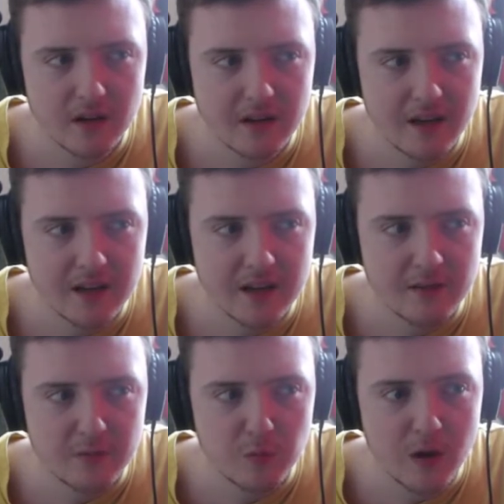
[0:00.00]
Now you can
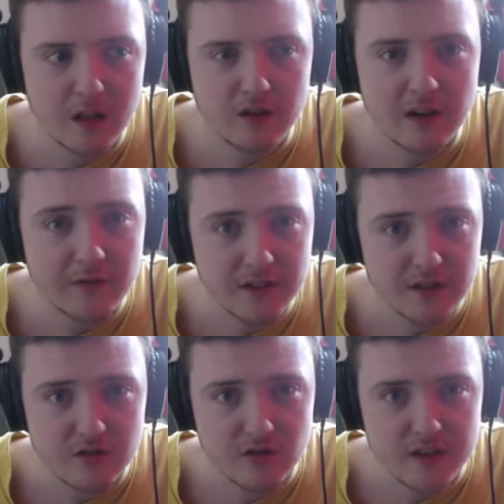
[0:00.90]
have well-crafted
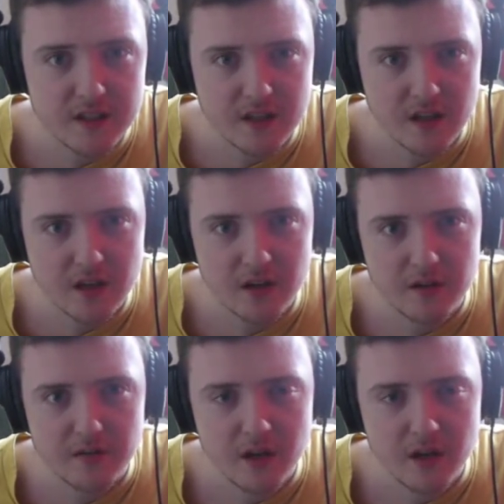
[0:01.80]
stories that are kind of